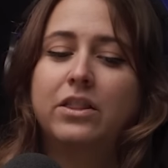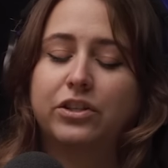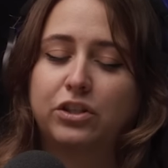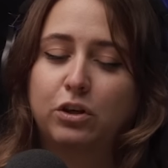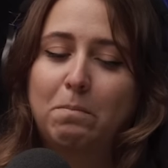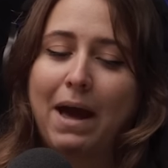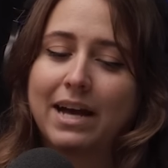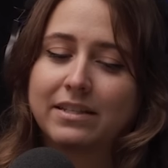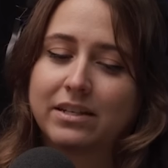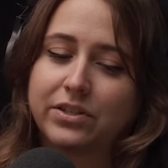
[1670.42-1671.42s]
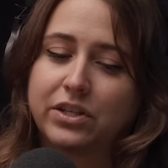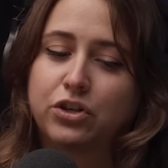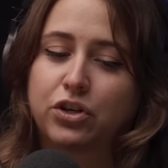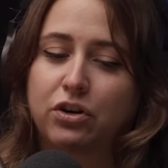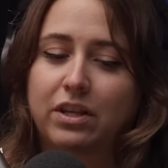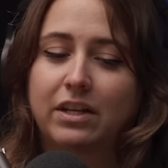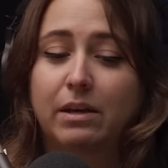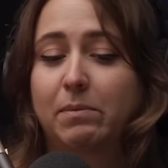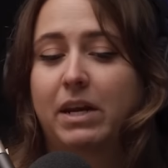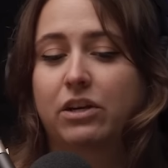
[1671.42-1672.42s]
The 2 passes ensure the
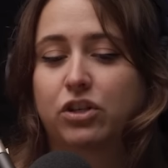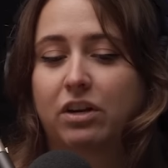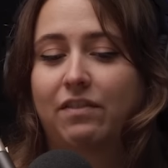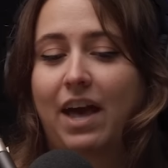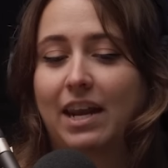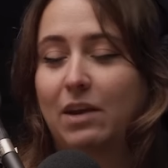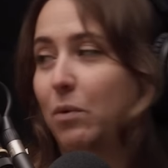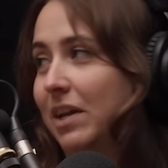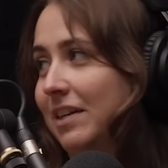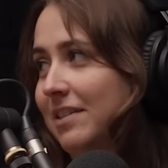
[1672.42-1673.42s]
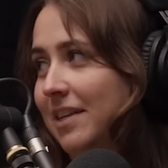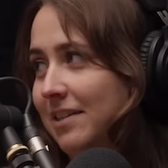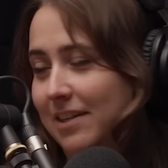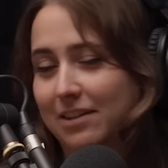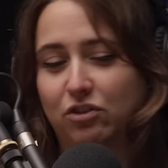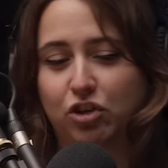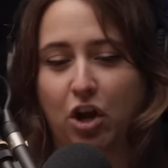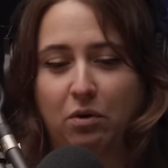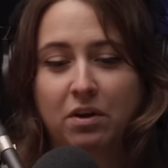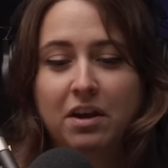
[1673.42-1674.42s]
elimination of any wind assistance,
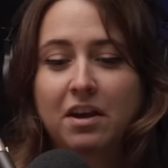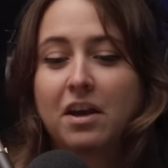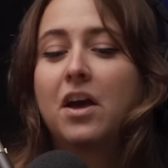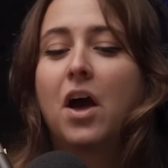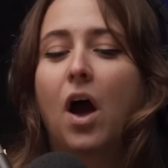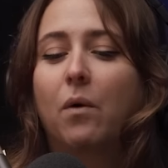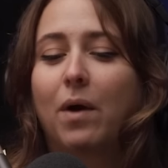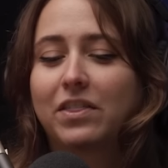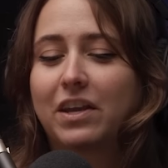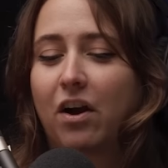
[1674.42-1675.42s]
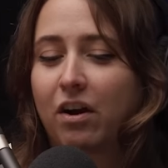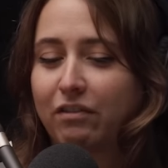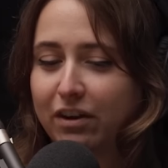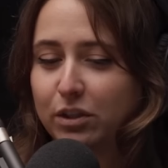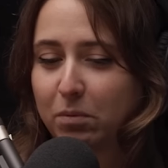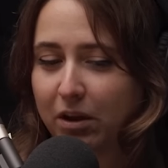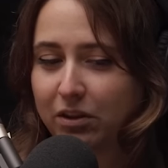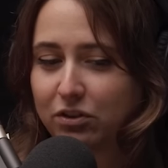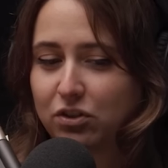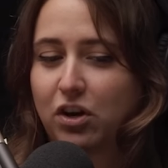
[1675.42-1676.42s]
Joe. When the Arfons
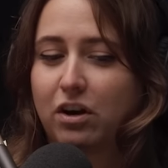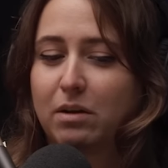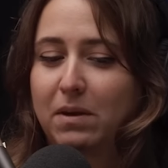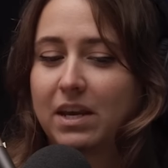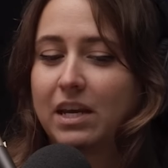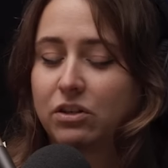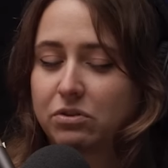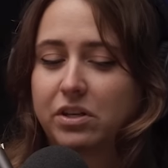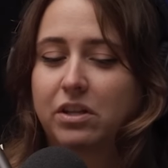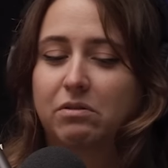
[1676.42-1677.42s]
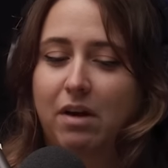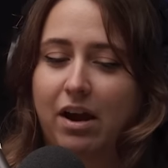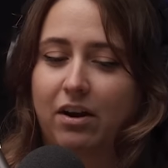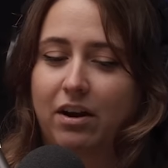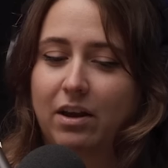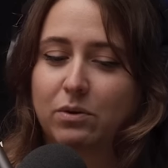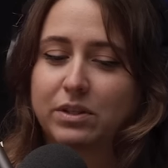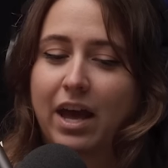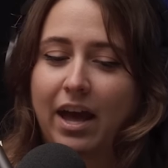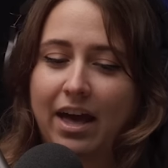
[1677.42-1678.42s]
brothers started being interested in the record, it
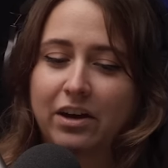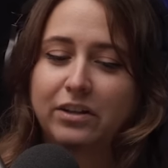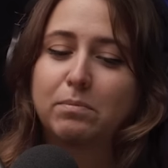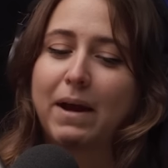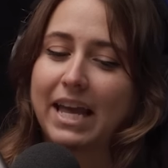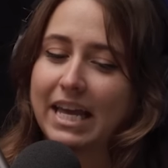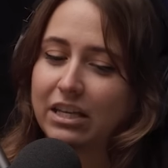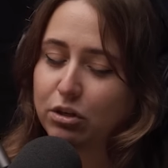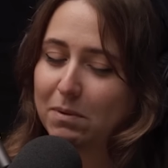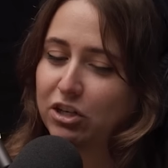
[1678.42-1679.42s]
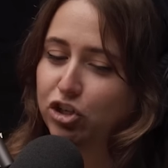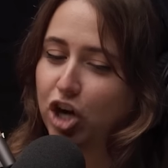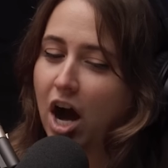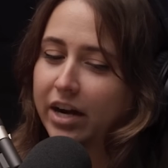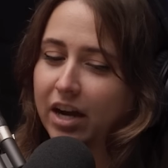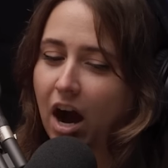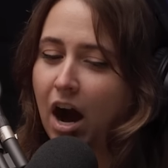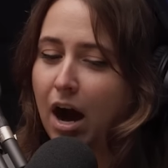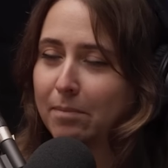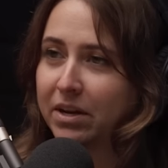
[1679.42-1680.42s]
was held by Englishman John
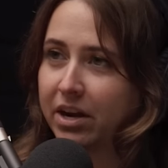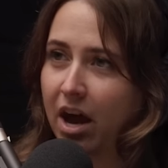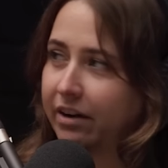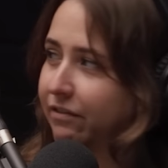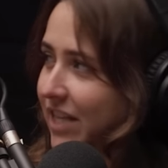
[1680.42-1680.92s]
Cobb, not of